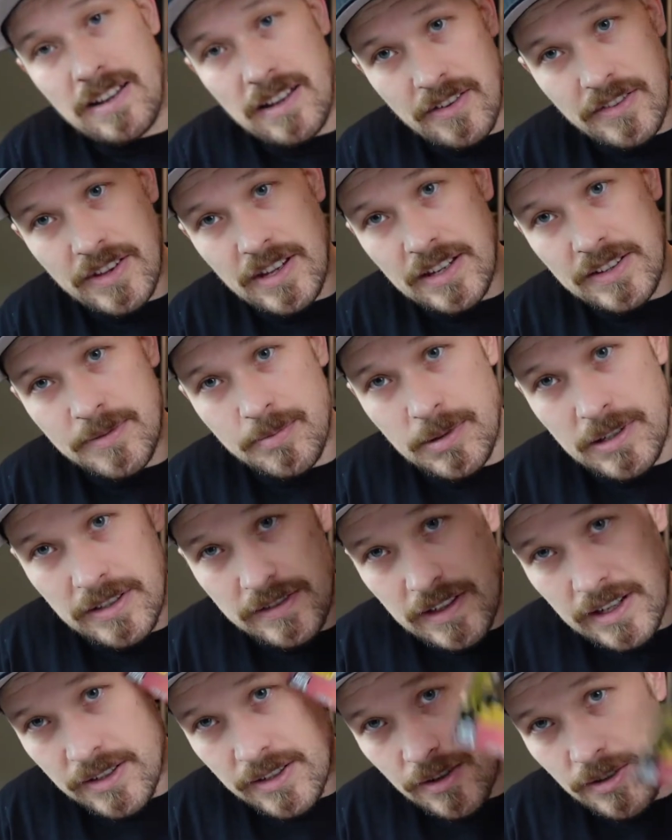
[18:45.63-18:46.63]
of this,
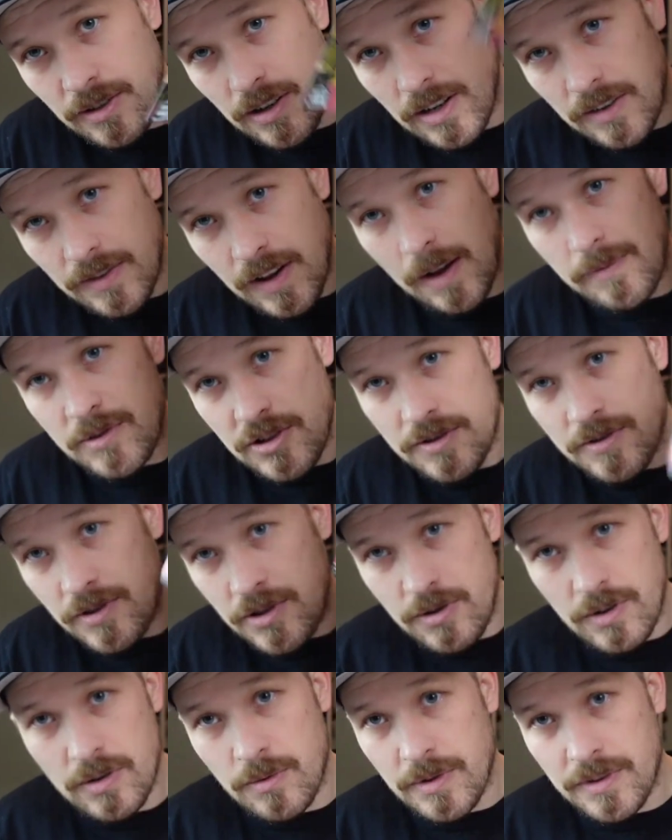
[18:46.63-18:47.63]
because I'm just
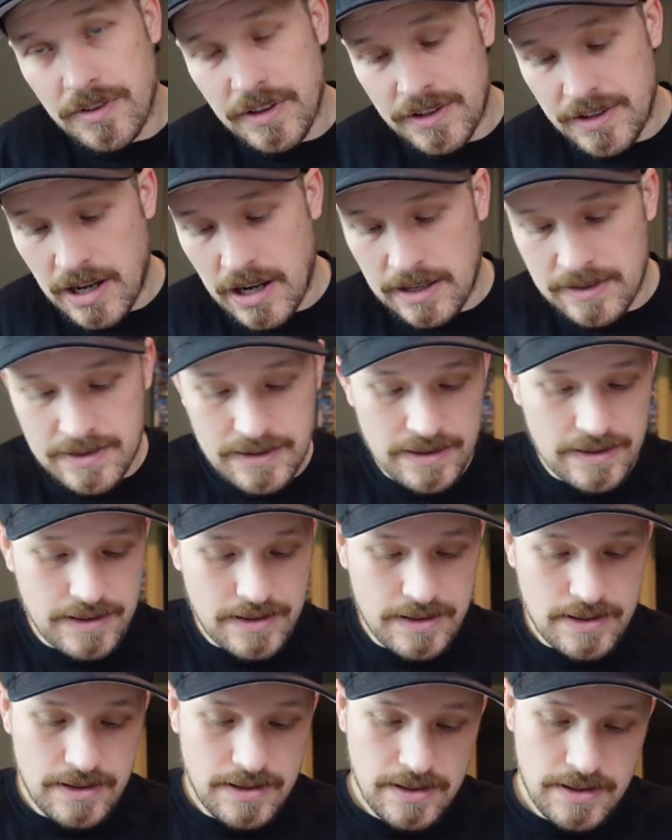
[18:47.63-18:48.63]
doing it with the Datsuns.
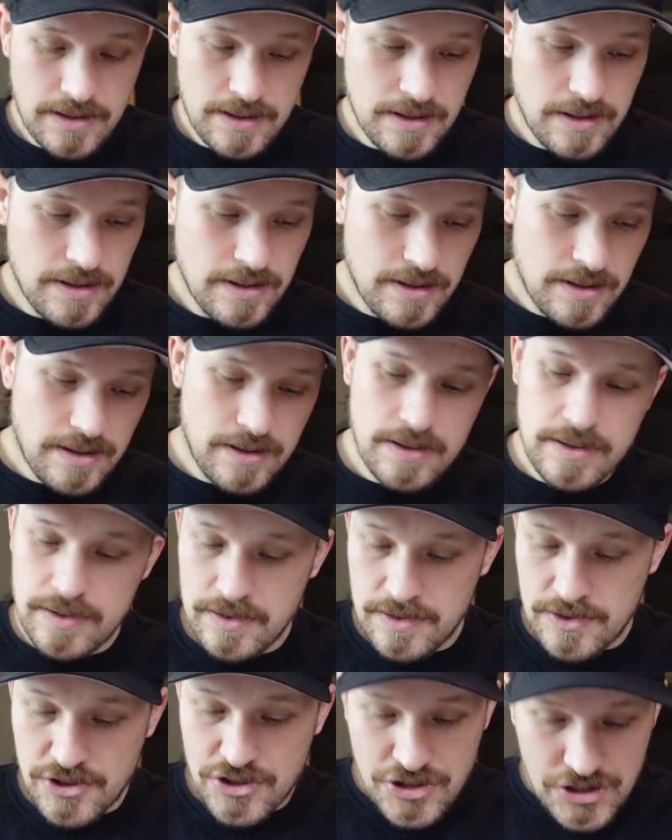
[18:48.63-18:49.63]

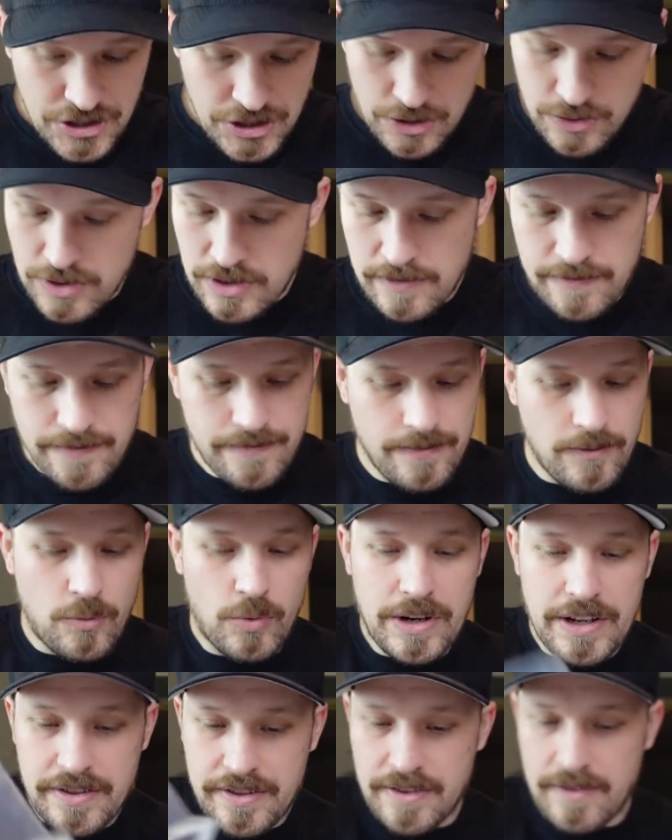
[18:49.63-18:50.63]
Just doing it
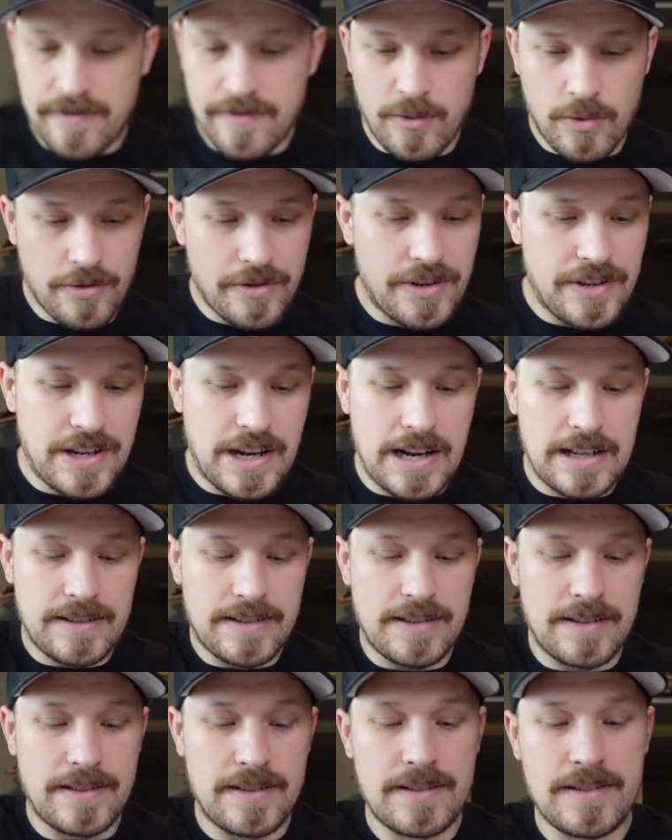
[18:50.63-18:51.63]
with and for the
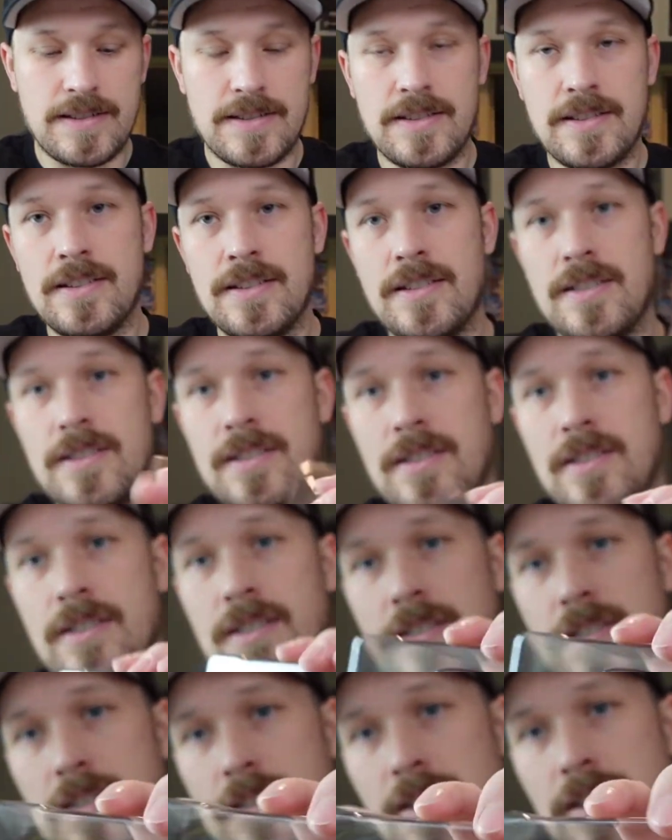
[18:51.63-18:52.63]
Datsuns.
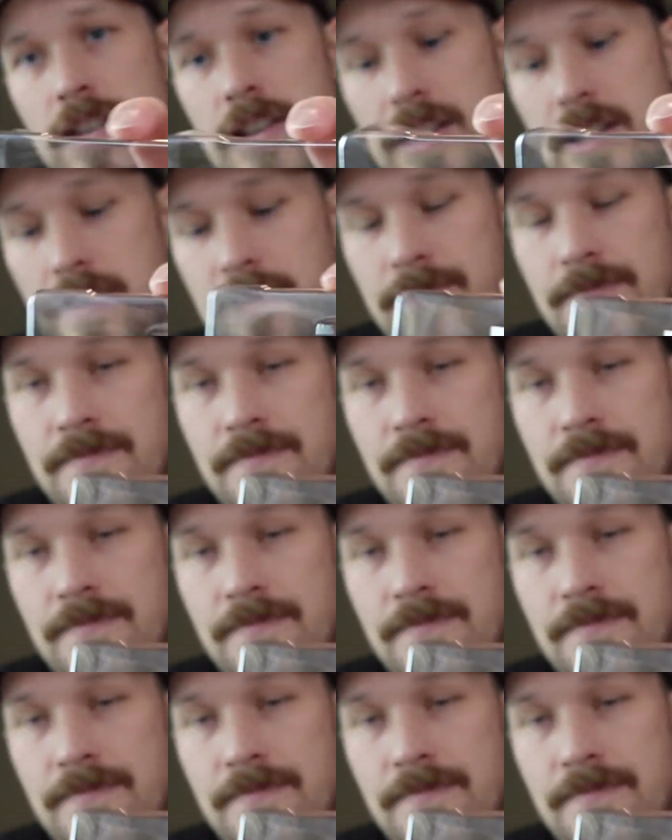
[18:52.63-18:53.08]
Alright.